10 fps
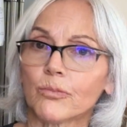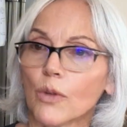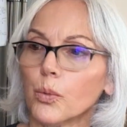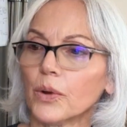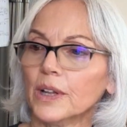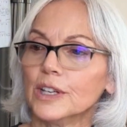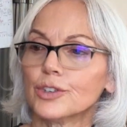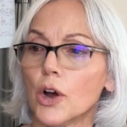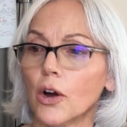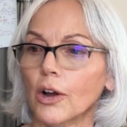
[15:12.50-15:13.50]
really
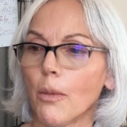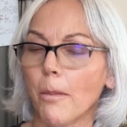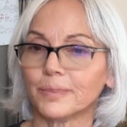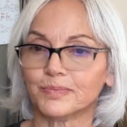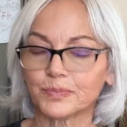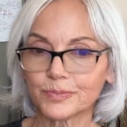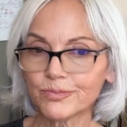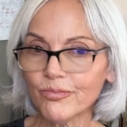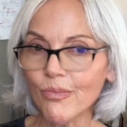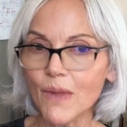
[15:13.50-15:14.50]
tart,
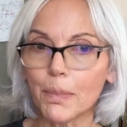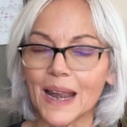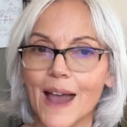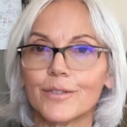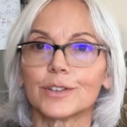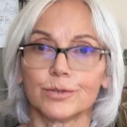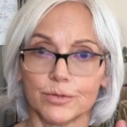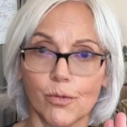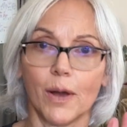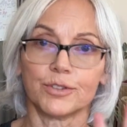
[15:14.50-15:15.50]
but have
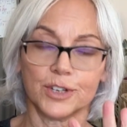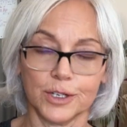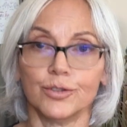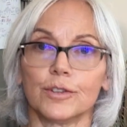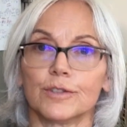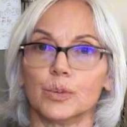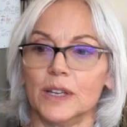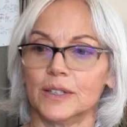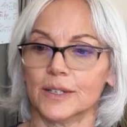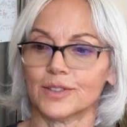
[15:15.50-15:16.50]
a tinge of
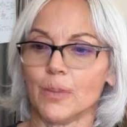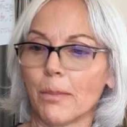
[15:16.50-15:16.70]
sweetness.